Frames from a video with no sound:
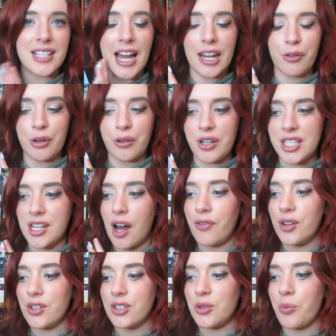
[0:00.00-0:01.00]
Sally Rooney's
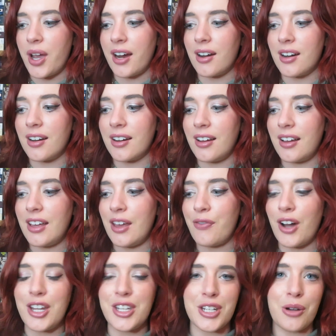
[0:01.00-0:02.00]
novels where
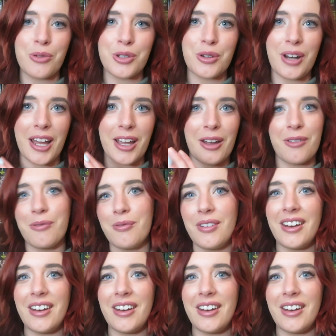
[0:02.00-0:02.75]
if I don't, like,